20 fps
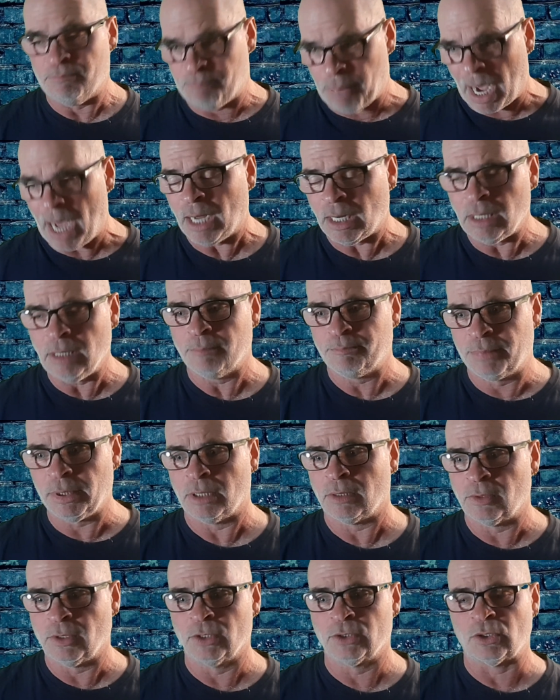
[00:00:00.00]

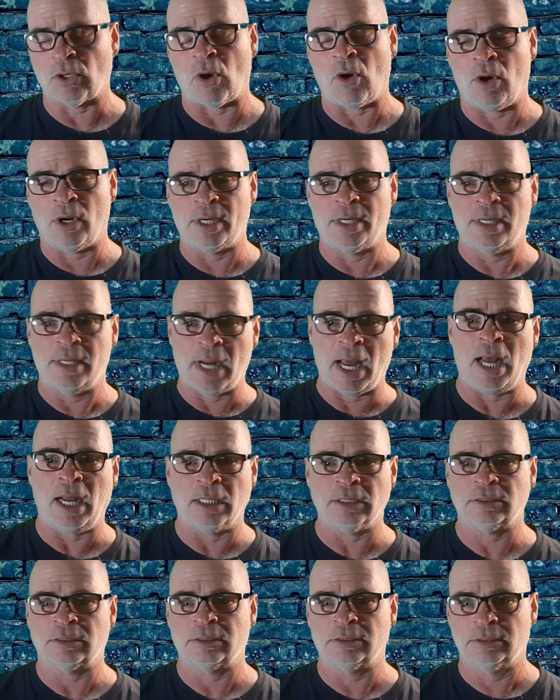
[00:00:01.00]
bodybuilders are
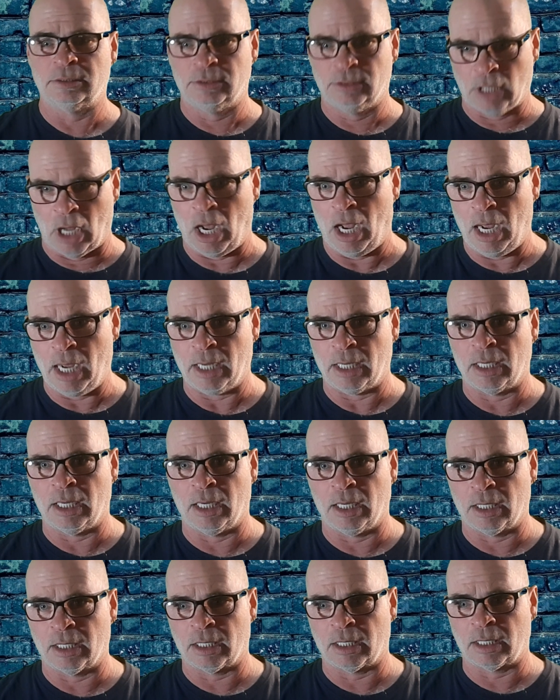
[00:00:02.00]
not
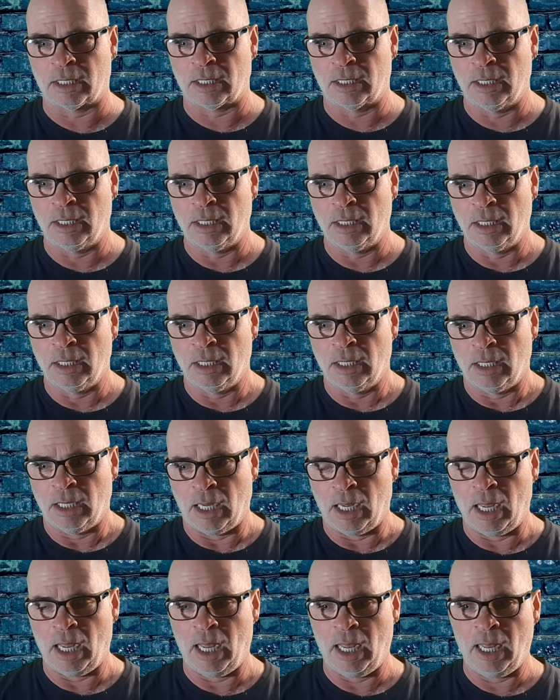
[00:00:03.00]
dying
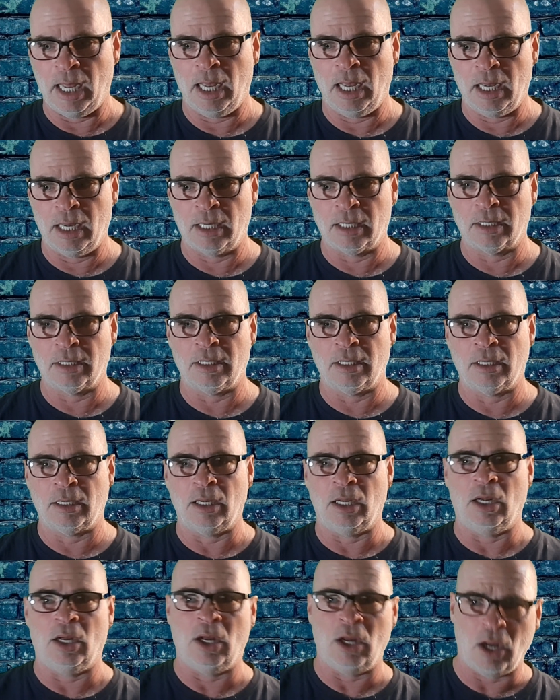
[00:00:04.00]
at
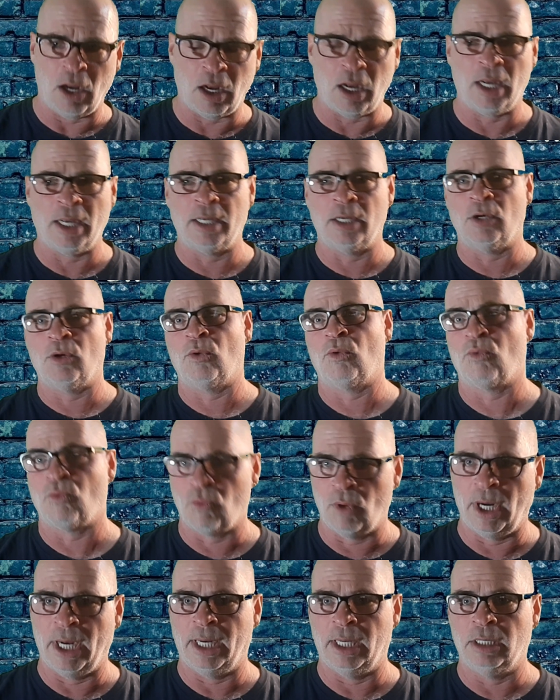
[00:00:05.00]
a higher
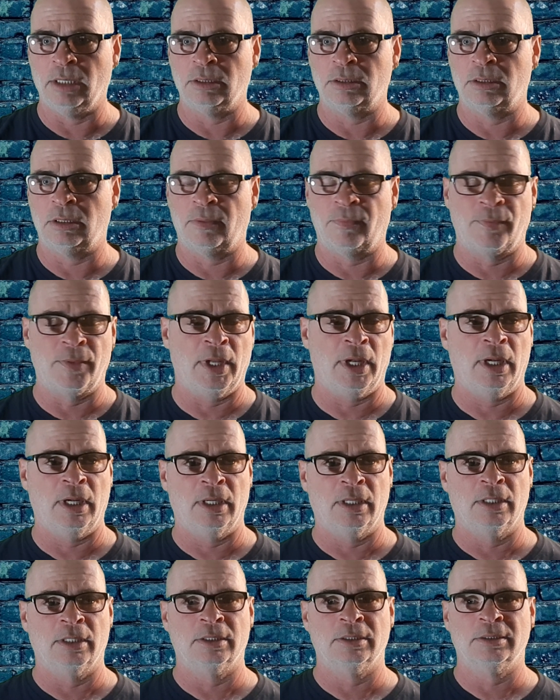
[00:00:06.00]
rate
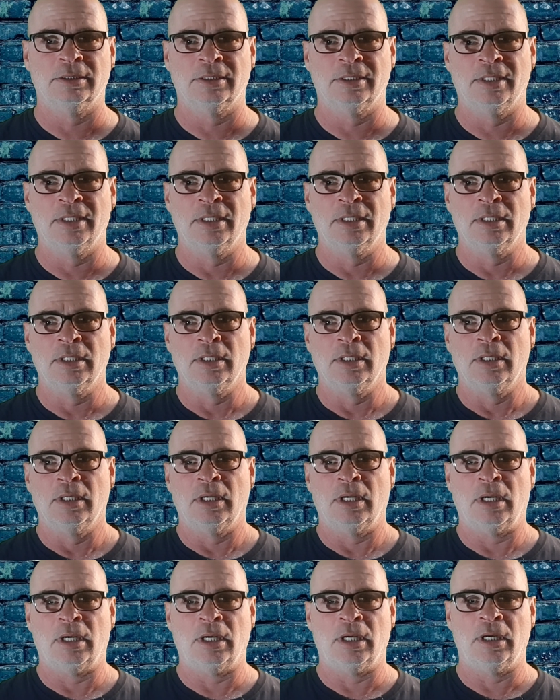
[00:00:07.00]
than
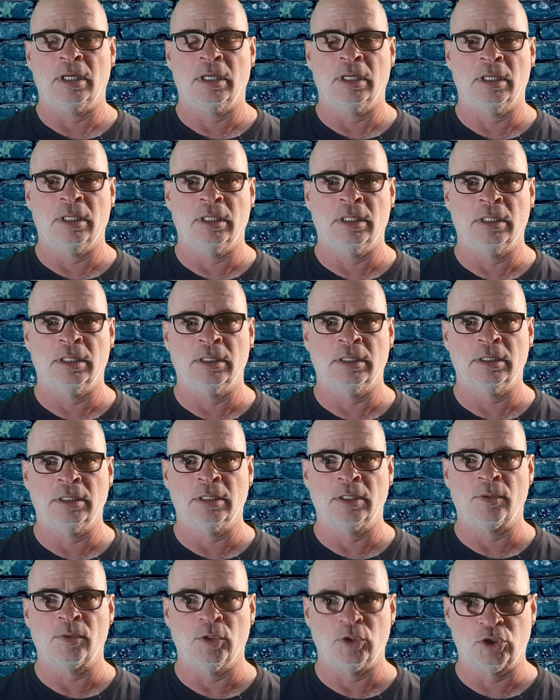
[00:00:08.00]

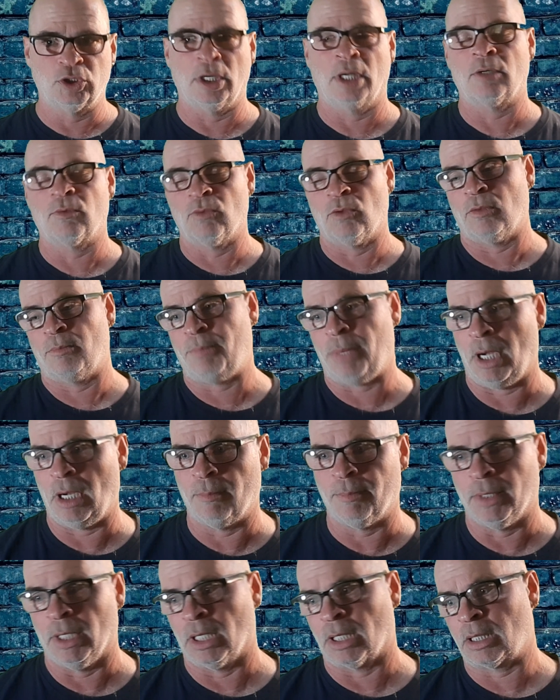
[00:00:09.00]
the general
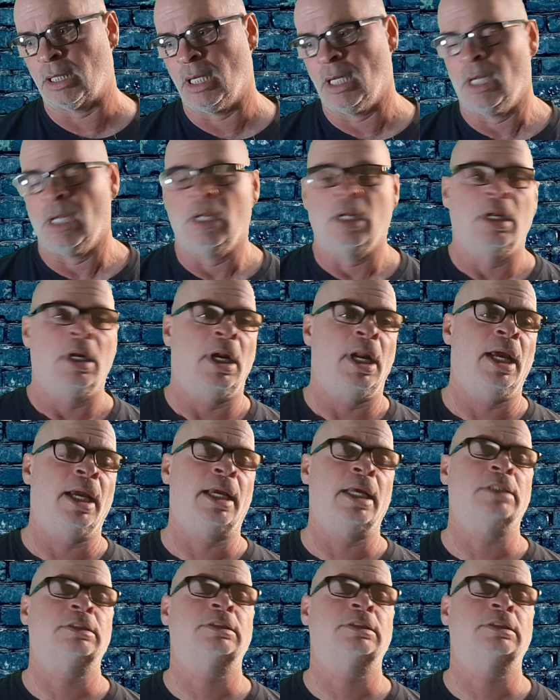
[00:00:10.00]
public. Like I